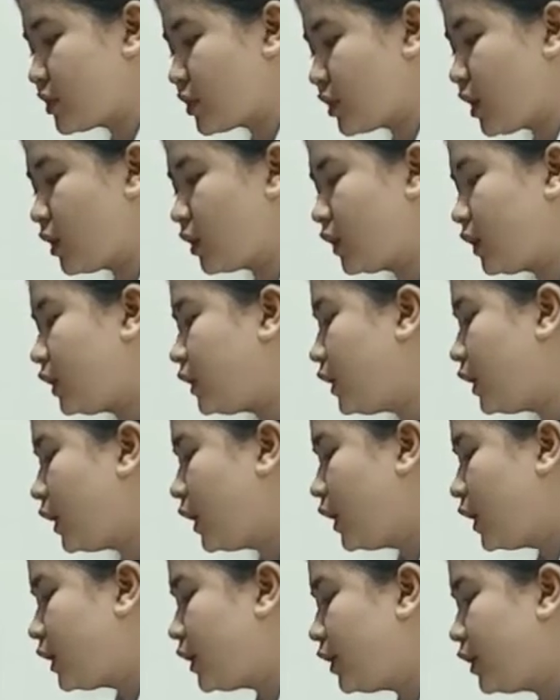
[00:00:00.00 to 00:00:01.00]
crackle
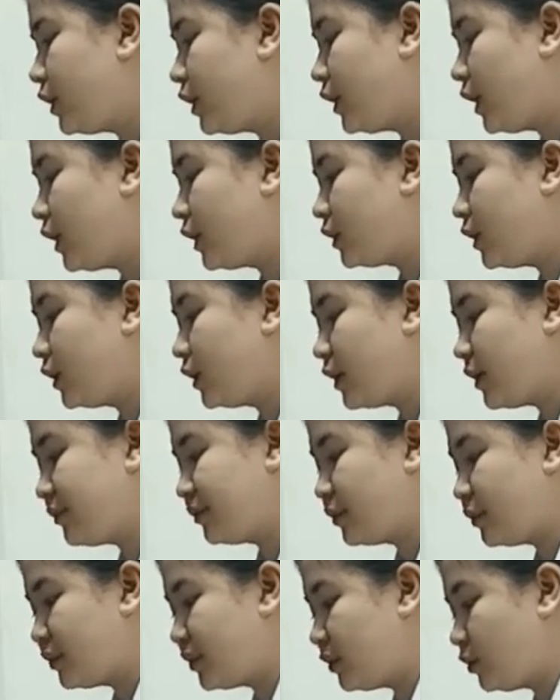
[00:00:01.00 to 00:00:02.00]
here at the left
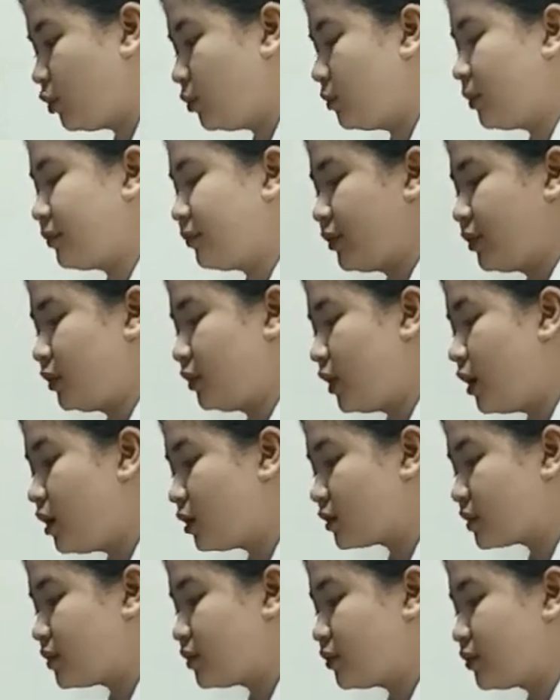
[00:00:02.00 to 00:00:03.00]
lower lobe of your
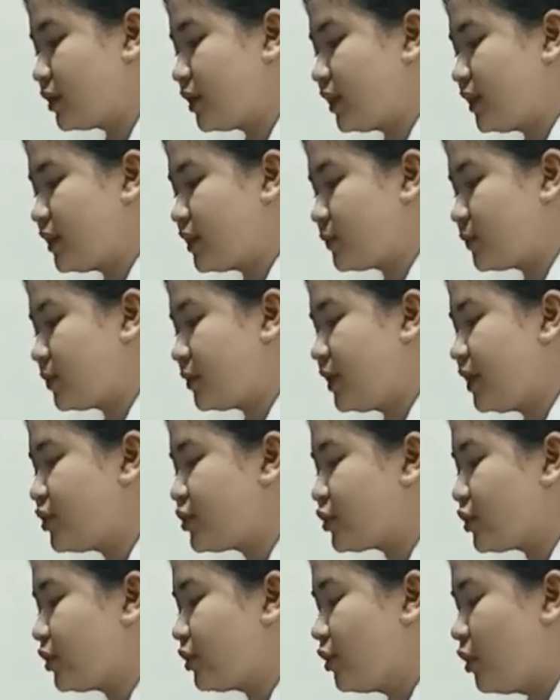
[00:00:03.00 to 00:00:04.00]
lungs during
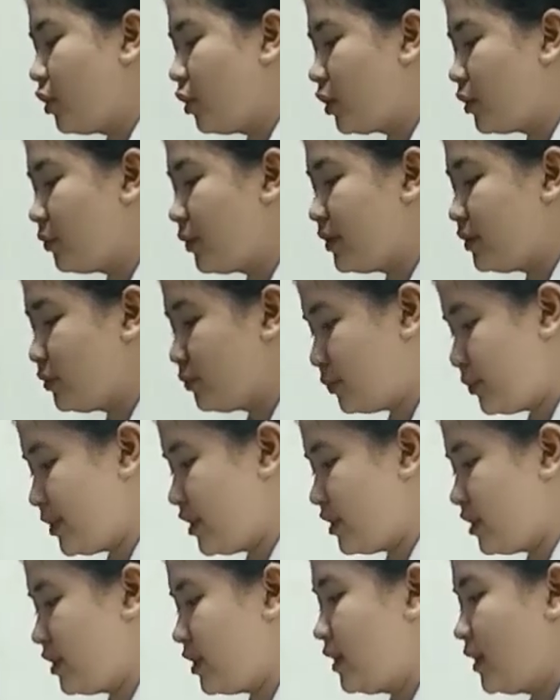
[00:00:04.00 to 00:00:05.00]
inspiration or when you
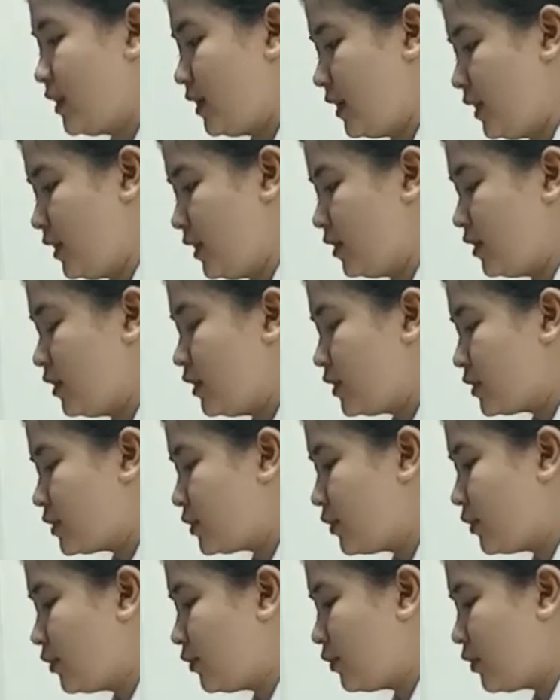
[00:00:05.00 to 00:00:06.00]
breathe in.
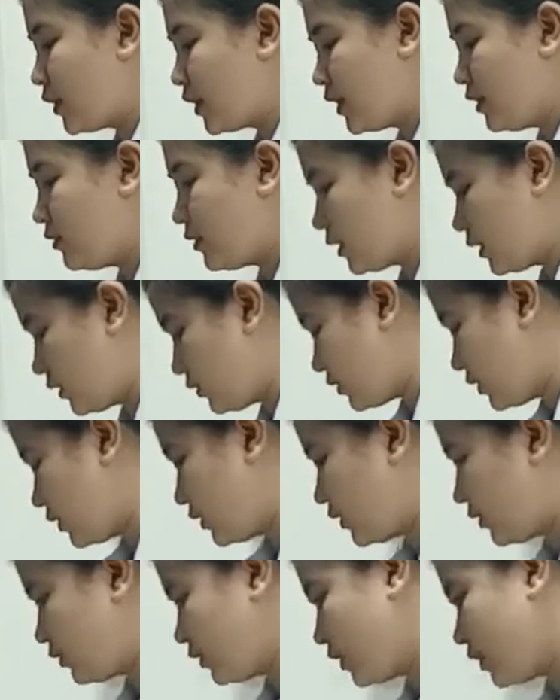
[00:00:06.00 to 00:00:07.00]
So, okay, you can now sit
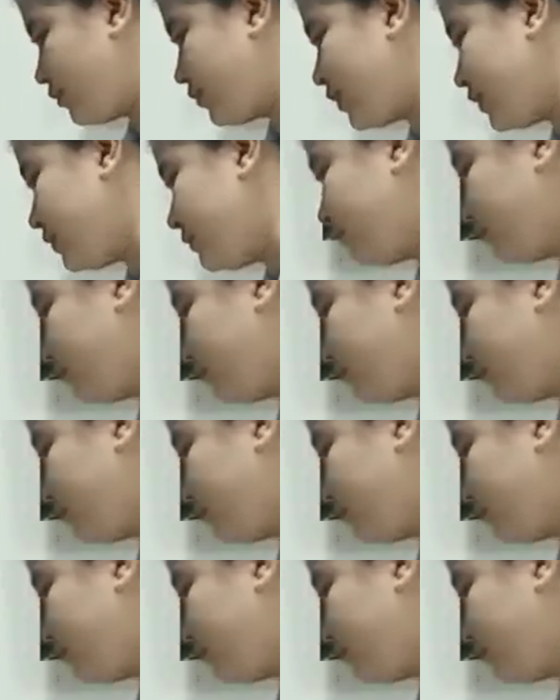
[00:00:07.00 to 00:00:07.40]
down, Kevin.